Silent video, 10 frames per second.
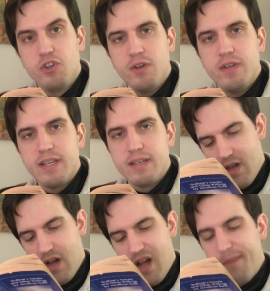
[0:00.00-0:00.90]
good.
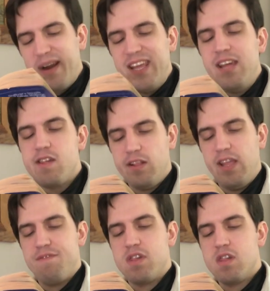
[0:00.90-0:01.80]
I might easily
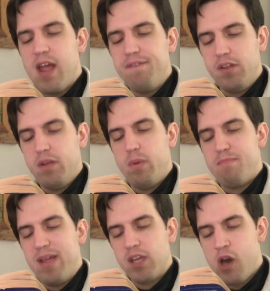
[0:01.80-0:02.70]
have stifled it
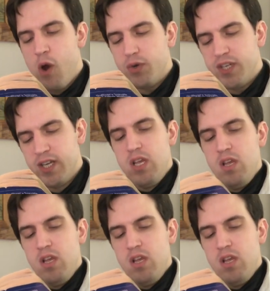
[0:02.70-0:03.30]
with my coat,